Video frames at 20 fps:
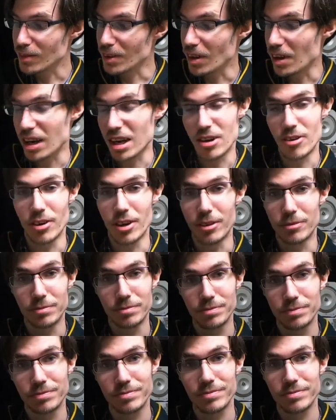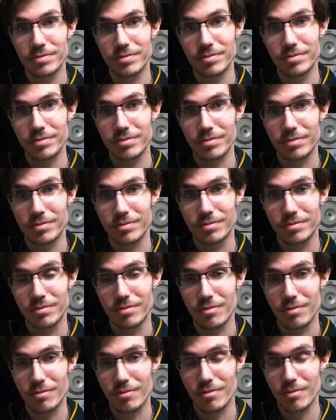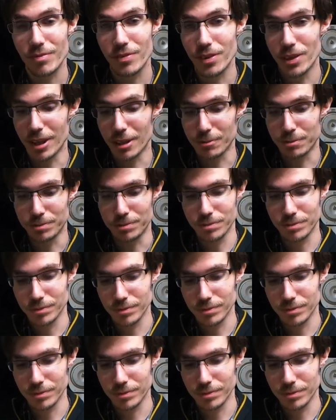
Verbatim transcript: Okay, the know. glass bottle might be worth it. I don't know yeah. either.